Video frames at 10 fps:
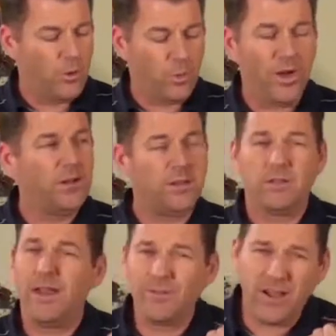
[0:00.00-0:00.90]
1,
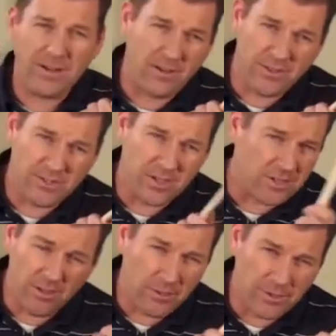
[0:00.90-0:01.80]
you have your hand on the
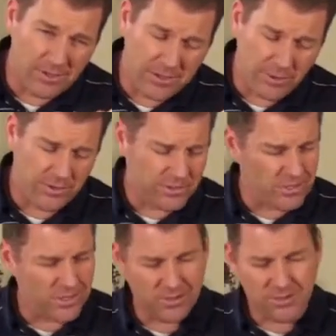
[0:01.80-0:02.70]
stick. You don't want to let go of the
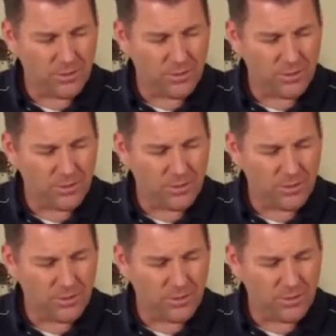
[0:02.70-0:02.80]
stick.